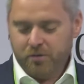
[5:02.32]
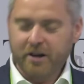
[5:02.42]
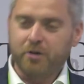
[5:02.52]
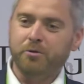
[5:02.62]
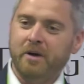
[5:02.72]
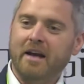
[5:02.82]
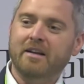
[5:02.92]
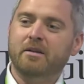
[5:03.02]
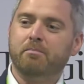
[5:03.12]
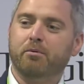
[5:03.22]
that
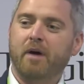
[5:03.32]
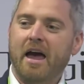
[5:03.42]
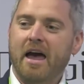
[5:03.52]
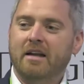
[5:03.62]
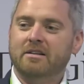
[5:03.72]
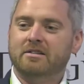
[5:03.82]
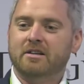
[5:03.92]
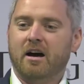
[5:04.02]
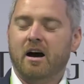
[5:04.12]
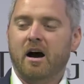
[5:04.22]
created the brand.
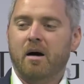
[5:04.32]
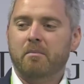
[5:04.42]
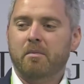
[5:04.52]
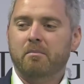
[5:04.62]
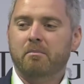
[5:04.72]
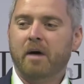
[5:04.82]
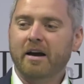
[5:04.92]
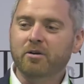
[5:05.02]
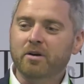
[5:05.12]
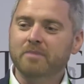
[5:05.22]

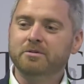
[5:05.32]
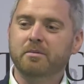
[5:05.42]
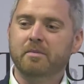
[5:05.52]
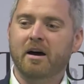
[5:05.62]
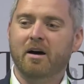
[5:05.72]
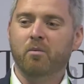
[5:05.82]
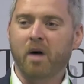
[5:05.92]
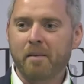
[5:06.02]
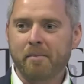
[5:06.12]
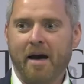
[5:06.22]
Michael comes from a
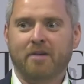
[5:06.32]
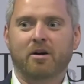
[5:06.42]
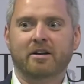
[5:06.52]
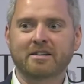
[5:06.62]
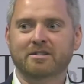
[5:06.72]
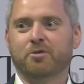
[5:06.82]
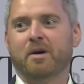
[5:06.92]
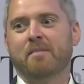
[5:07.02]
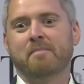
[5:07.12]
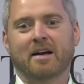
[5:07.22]
wine background. He's a
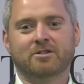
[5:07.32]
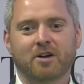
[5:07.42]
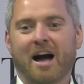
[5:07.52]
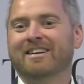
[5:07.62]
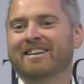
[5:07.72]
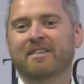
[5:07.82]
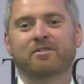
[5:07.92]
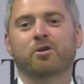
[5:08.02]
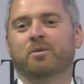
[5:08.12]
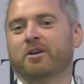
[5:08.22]
grandmaster. I didn't
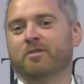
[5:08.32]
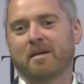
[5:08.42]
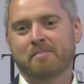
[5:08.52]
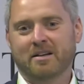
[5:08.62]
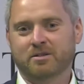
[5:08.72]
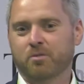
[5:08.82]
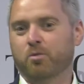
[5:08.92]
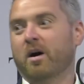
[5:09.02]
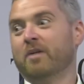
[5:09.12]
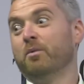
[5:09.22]
even know what a grandmaster of
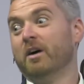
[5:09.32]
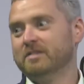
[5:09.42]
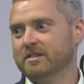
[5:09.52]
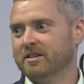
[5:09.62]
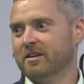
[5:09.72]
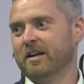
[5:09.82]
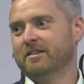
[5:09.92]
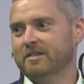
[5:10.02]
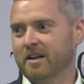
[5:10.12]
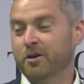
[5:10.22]
wine was until I
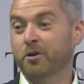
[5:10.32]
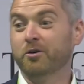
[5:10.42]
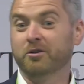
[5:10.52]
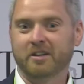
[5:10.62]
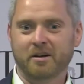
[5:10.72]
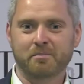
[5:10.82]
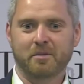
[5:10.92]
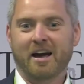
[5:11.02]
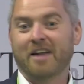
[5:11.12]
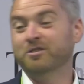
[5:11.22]
Googled him.
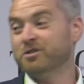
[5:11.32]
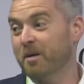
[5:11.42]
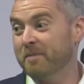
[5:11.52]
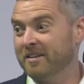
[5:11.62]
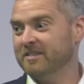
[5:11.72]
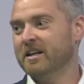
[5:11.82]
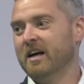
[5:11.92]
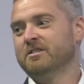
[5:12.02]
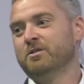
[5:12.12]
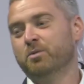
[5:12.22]
And there's not many of these
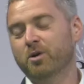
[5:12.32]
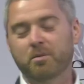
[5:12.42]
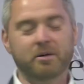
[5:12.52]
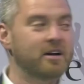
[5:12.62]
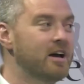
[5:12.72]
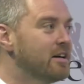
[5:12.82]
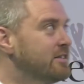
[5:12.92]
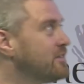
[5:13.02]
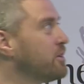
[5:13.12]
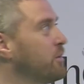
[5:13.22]
guys in the world, but
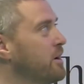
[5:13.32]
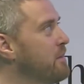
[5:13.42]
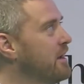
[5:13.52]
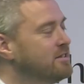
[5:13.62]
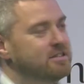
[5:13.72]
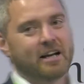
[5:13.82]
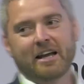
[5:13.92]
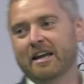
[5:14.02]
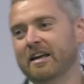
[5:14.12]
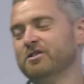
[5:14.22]
essentially what it means is that
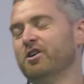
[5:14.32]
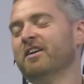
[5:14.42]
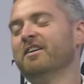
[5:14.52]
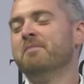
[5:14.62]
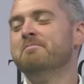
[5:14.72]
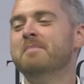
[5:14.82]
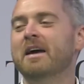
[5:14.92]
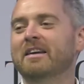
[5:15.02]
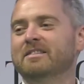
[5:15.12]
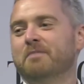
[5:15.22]
he has got an
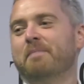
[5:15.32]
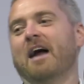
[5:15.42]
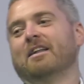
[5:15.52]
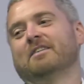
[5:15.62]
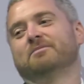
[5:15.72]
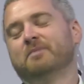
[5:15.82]
amazing palate.